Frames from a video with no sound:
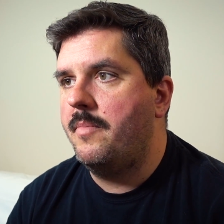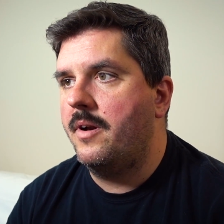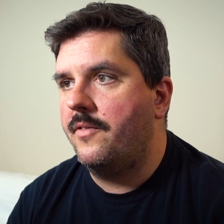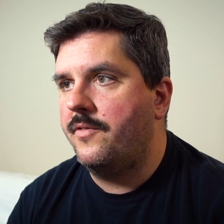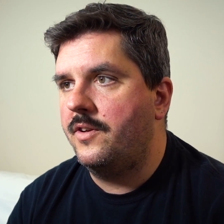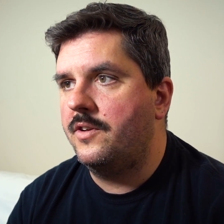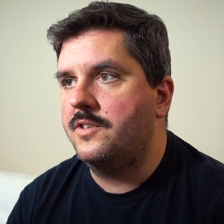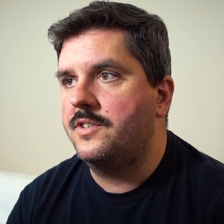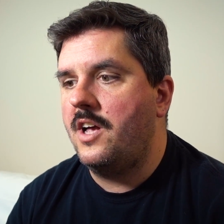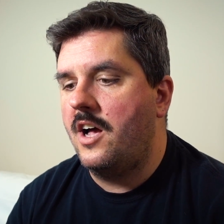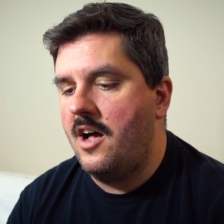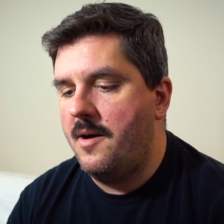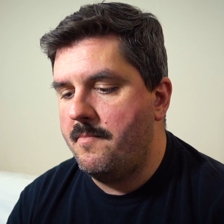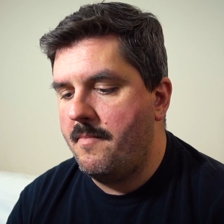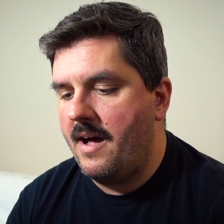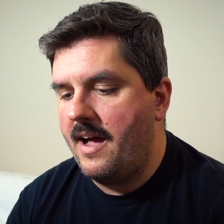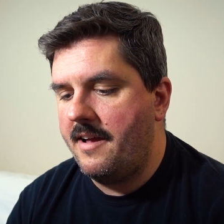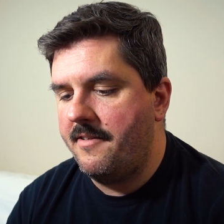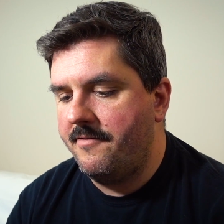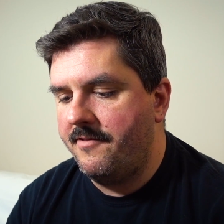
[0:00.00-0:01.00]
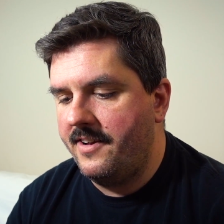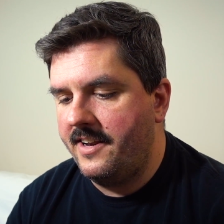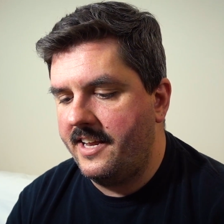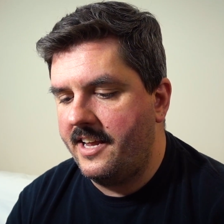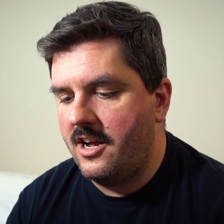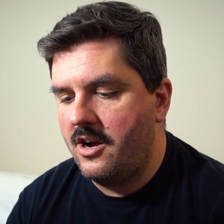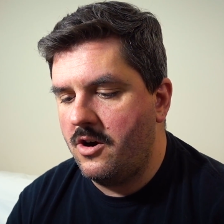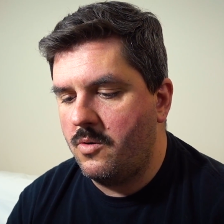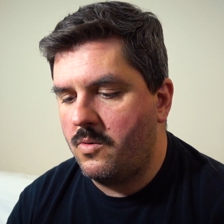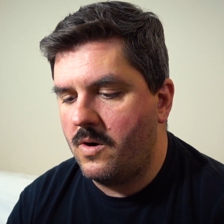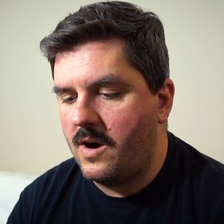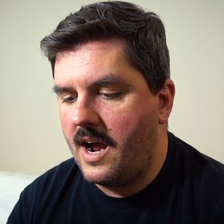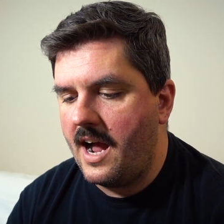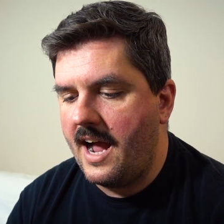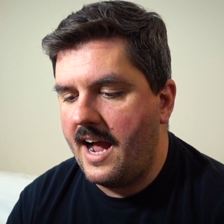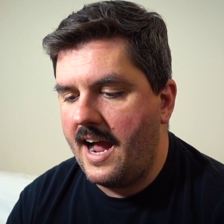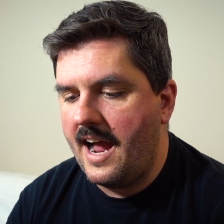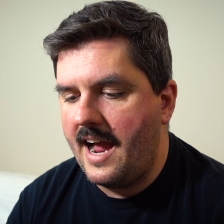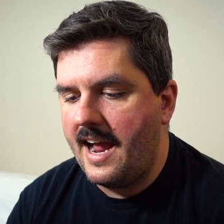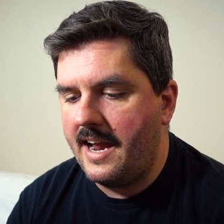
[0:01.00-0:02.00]
but if you saw my video where
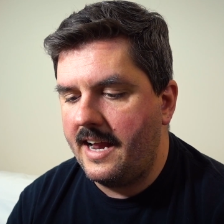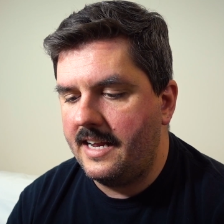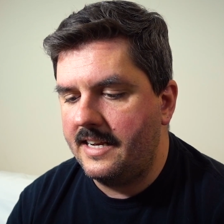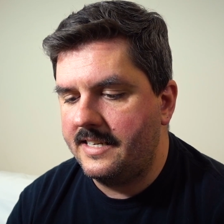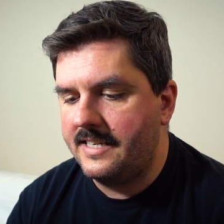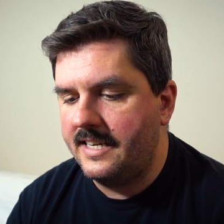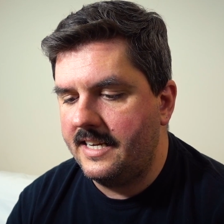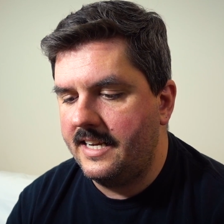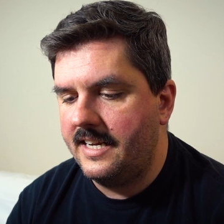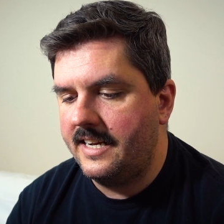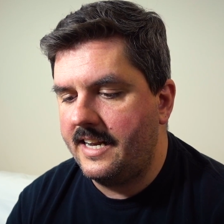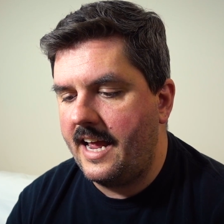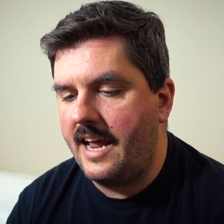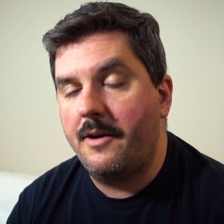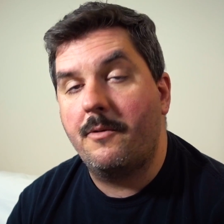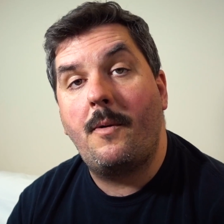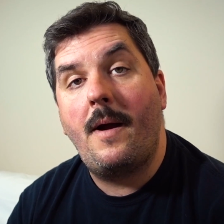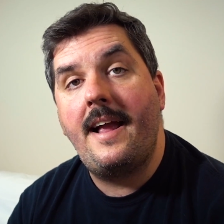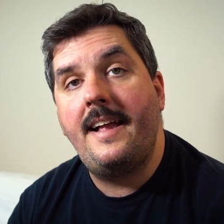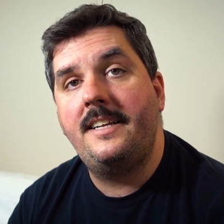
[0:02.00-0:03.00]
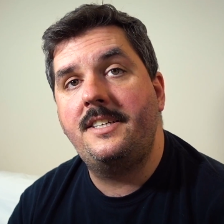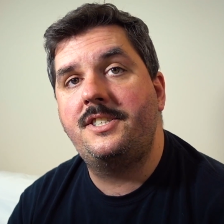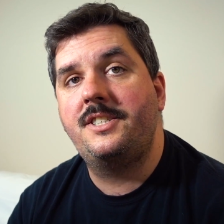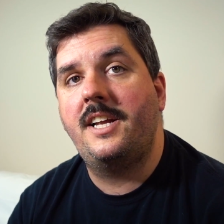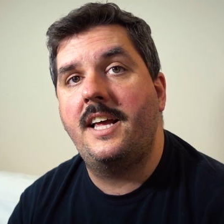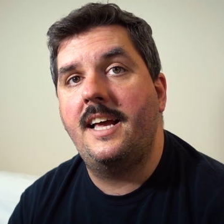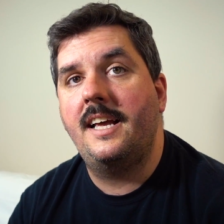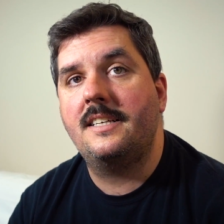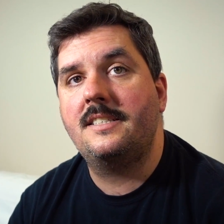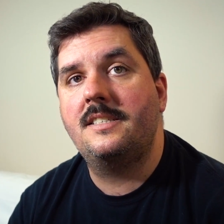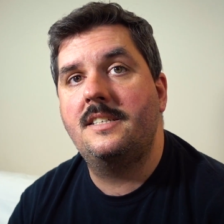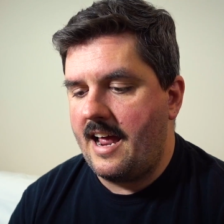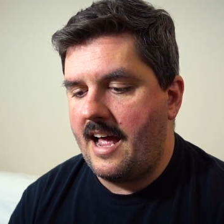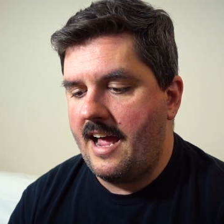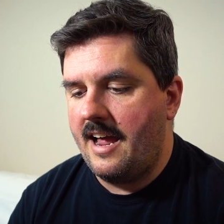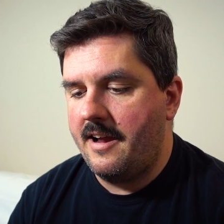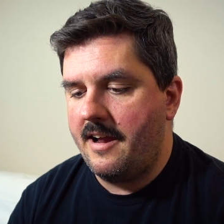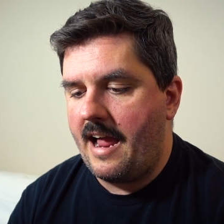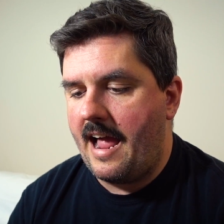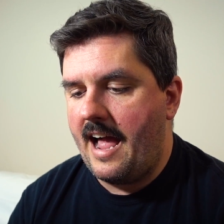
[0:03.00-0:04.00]
I did a range test,
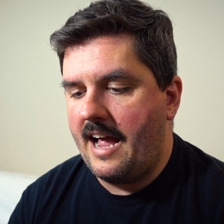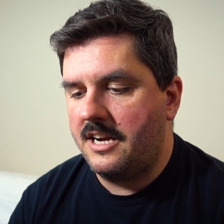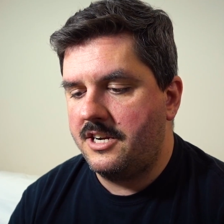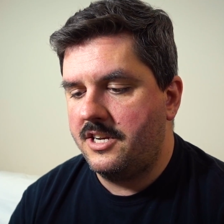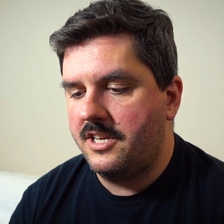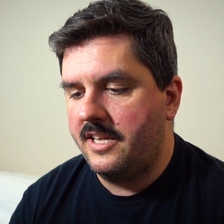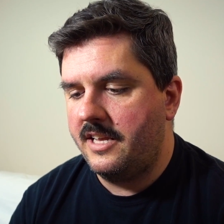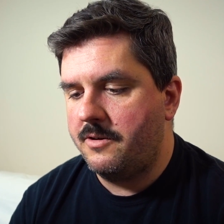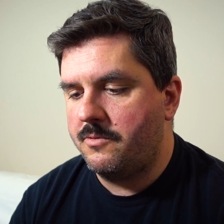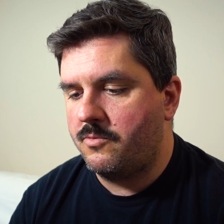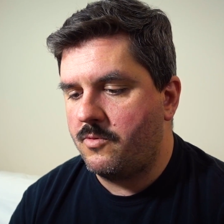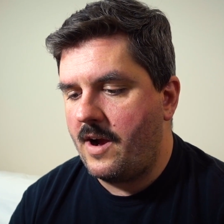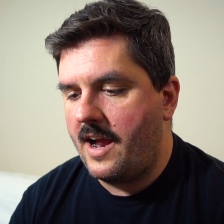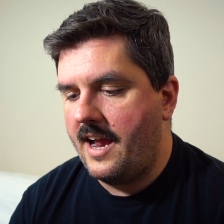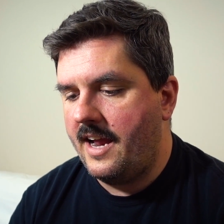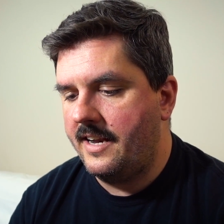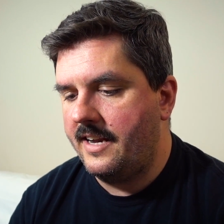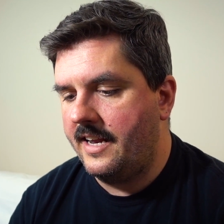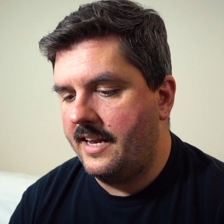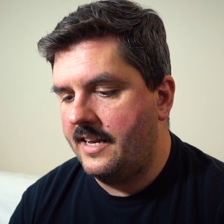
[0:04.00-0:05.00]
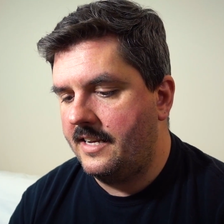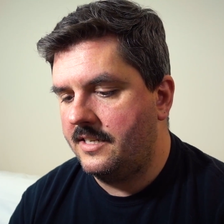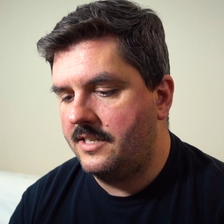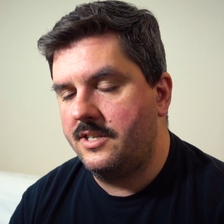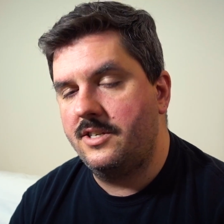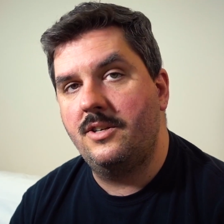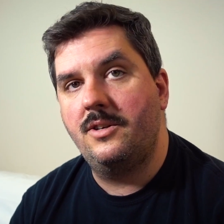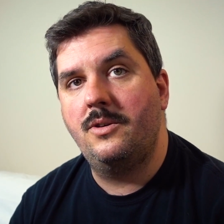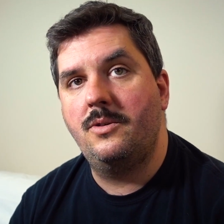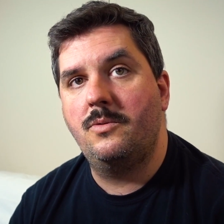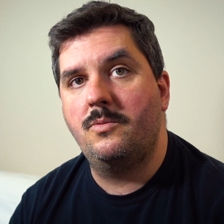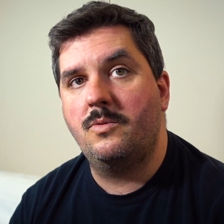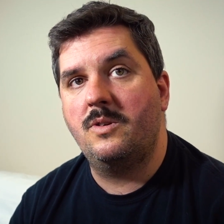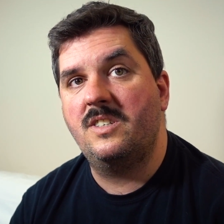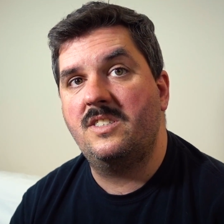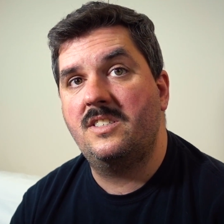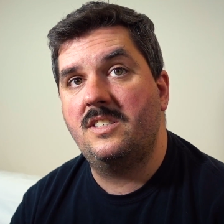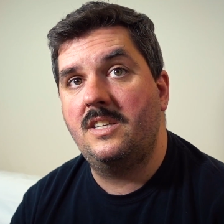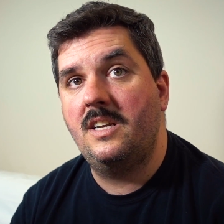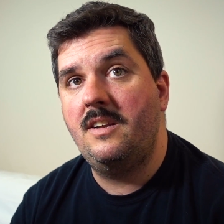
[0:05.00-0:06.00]
I actually ran into
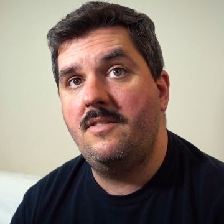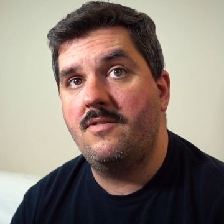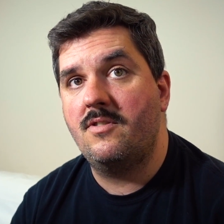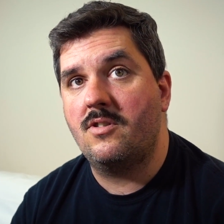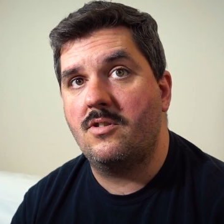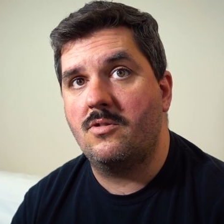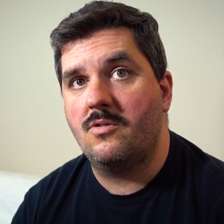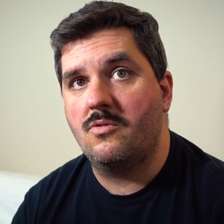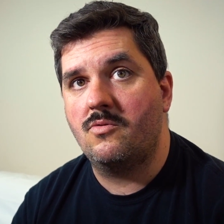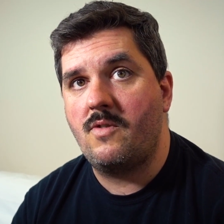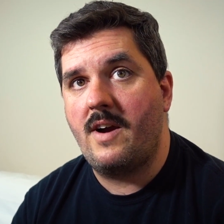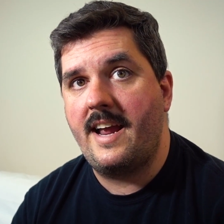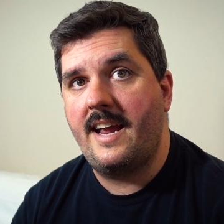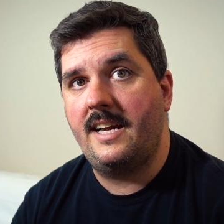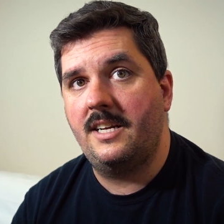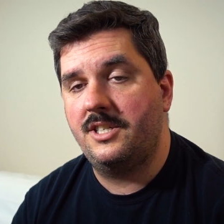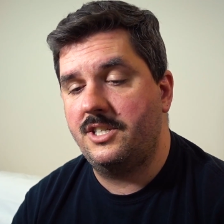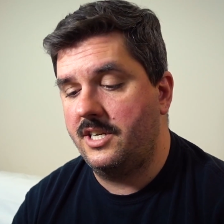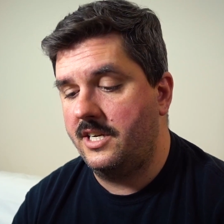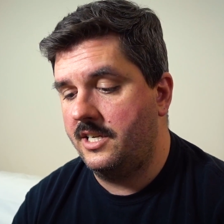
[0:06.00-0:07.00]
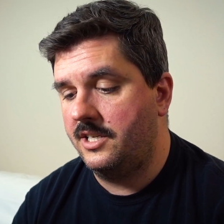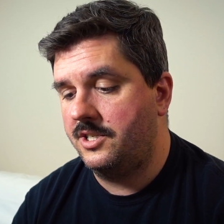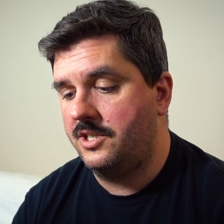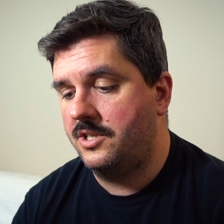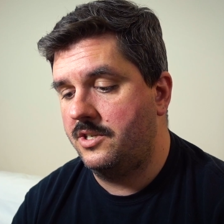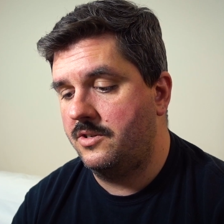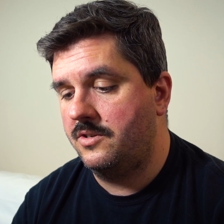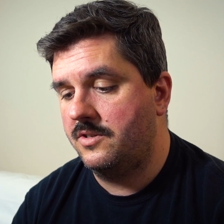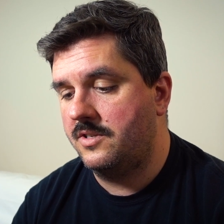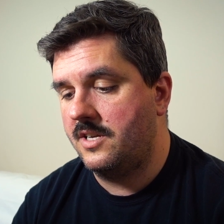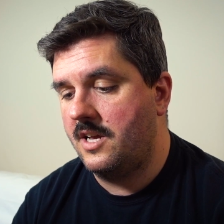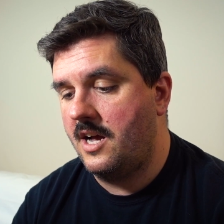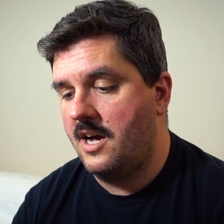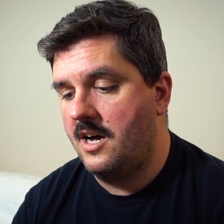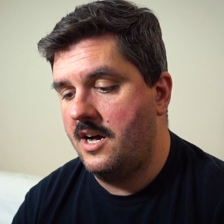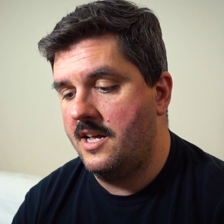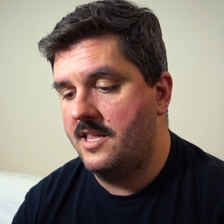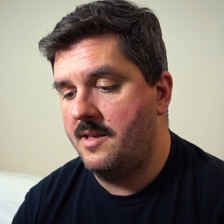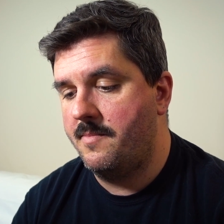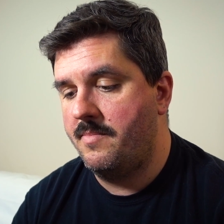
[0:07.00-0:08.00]
receiver range issues
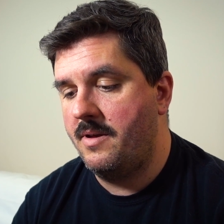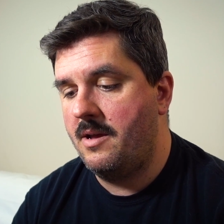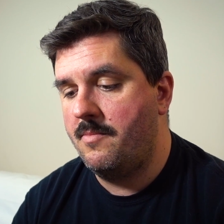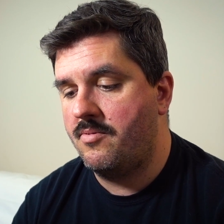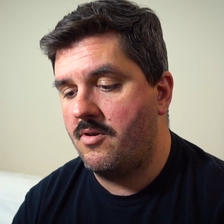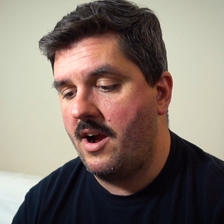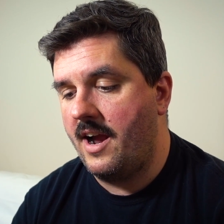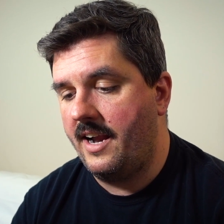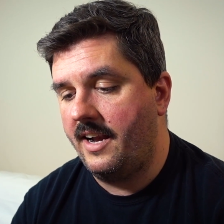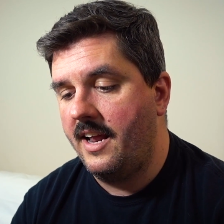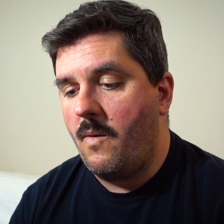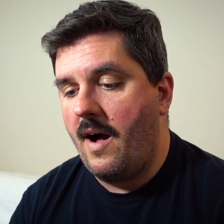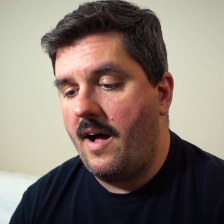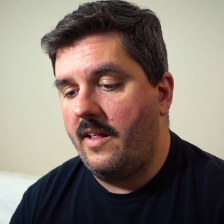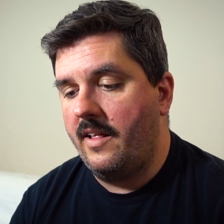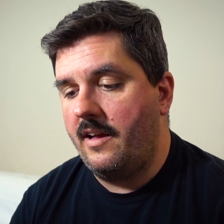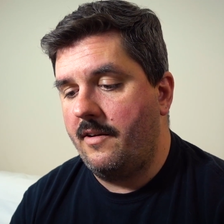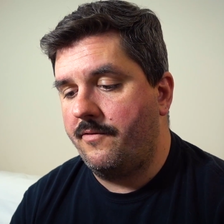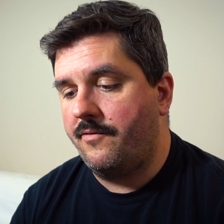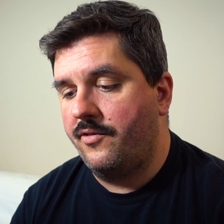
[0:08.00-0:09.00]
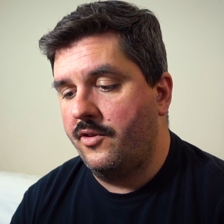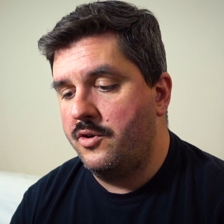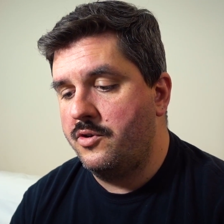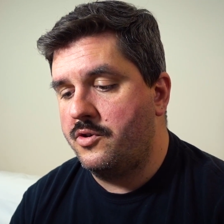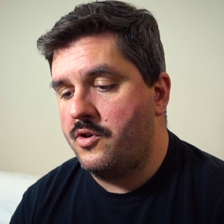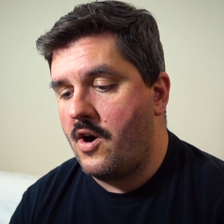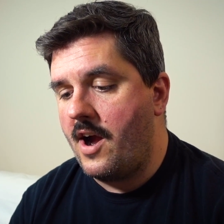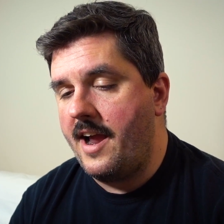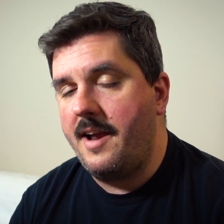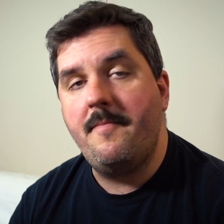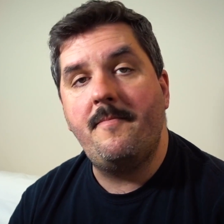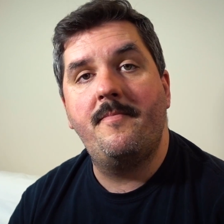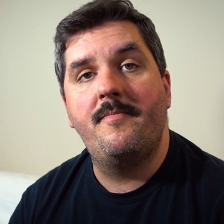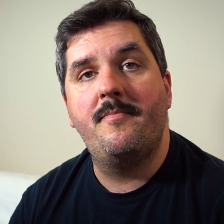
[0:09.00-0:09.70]
on the B-Brain. While it flew great,